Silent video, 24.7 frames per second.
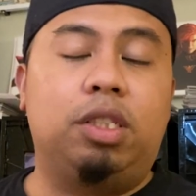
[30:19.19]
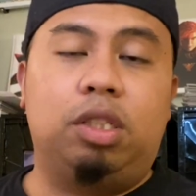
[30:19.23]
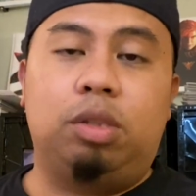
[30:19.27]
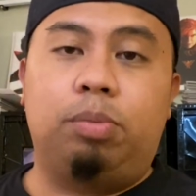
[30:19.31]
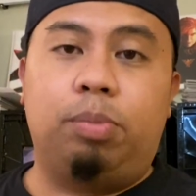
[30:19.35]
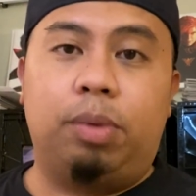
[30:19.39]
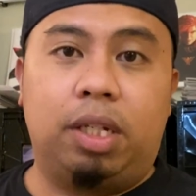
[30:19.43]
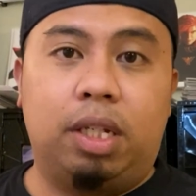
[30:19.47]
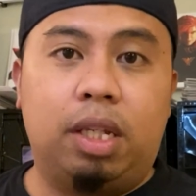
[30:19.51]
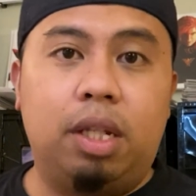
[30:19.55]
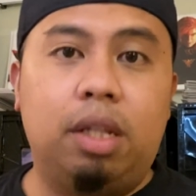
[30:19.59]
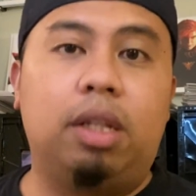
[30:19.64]
just
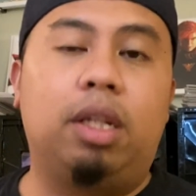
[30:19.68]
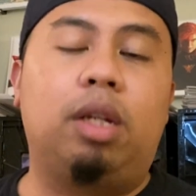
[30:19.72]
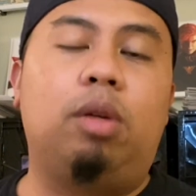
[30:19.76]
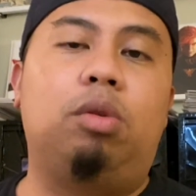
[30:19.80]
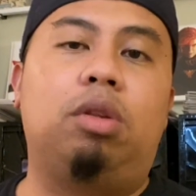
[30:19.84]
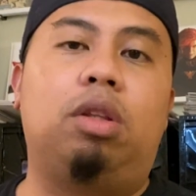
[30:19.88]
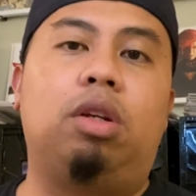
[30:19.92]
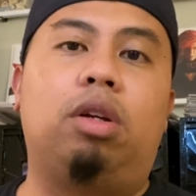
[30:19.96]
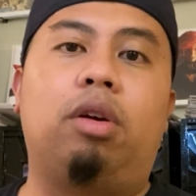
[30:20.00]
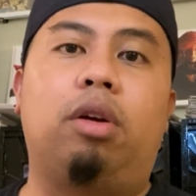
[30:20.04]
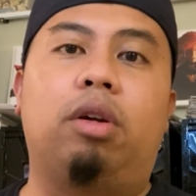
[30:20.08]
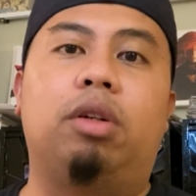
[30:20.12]
been killing it
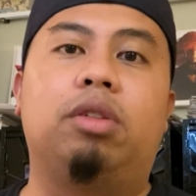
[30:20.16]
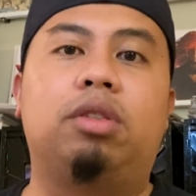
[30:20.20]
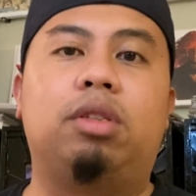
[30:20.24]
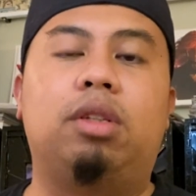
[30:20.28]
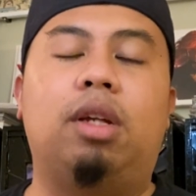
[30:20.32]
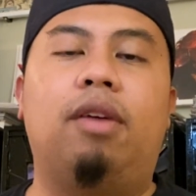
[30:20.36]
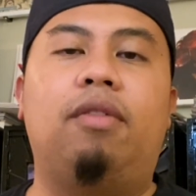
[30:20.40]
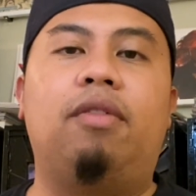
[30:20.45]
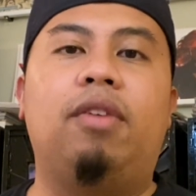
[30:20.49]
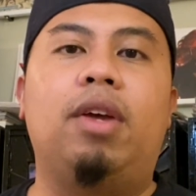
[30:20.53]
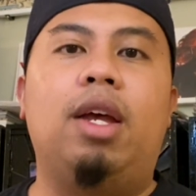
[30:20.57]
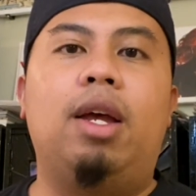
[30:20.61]
with the current
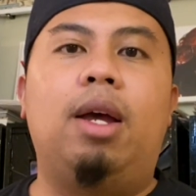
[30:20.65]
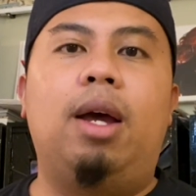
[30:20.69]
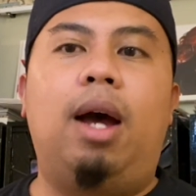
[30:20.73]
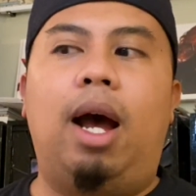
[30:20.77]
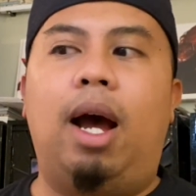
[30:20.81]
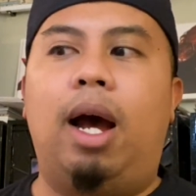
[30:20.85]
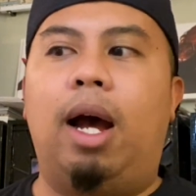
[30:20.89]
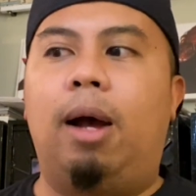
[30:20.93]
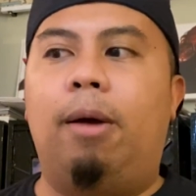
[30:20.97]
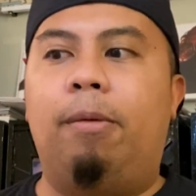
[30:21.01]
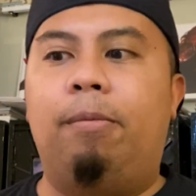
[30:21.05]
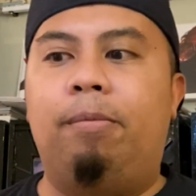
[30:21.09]
stuff.
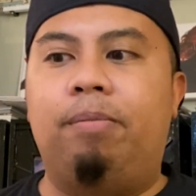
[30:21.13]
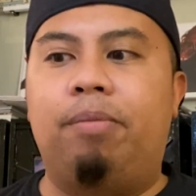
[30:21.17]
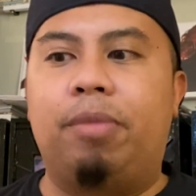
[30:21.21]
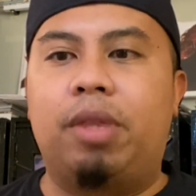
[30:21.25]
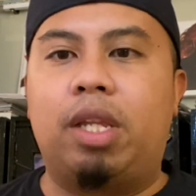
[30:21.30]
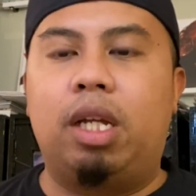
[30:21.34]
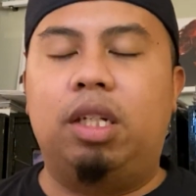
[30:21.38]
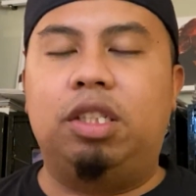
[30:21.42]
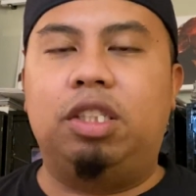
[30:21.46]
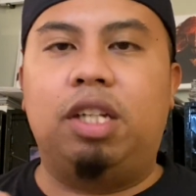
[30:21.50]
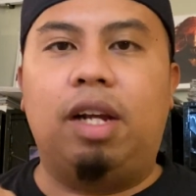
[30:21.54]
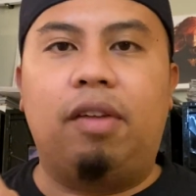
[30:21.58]

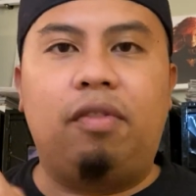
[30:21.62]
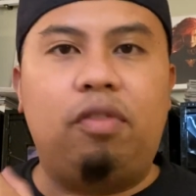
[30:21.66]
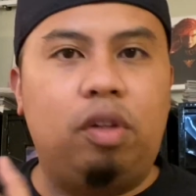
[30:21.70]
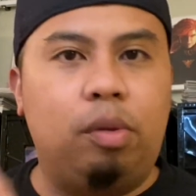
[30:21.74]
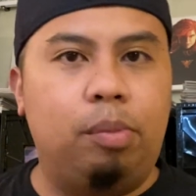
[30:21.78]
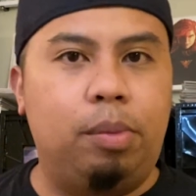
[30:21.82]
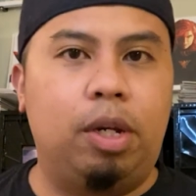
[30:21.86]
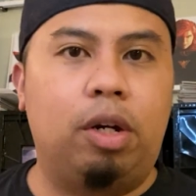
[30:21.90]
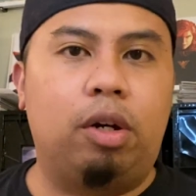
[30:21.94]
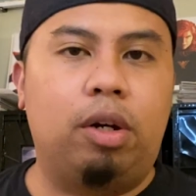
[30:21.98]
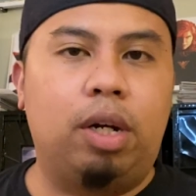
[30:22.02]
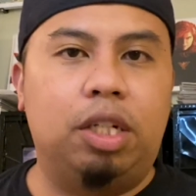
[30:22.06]
Jeff
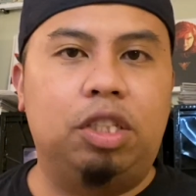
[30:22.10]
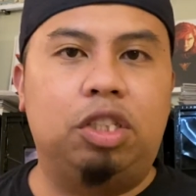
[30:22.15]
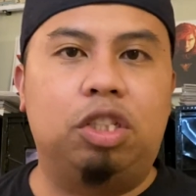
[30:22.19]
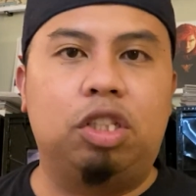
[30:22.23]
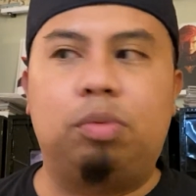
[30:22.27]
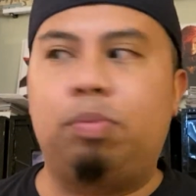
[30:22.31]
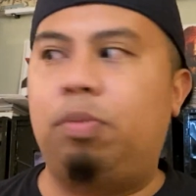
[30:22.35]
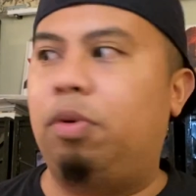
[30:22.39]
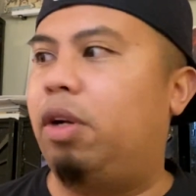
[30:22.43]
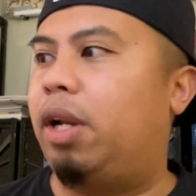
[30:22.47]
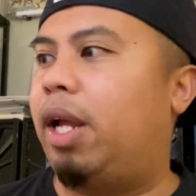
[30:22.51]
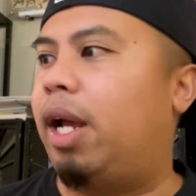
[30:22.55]
Lemire had
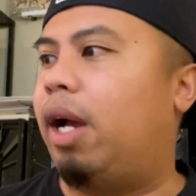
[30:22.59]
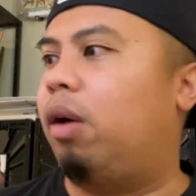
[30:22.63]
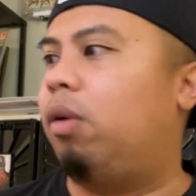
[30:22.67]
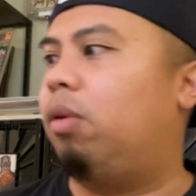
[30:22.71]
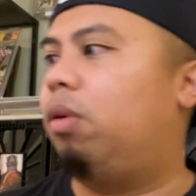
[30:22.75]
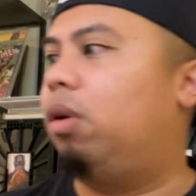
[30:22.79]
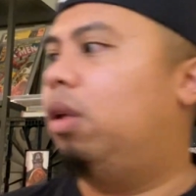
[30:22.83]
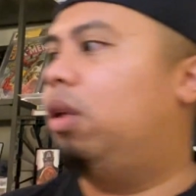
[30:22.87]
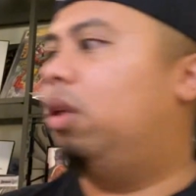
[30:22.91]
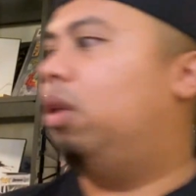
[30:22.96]
just put out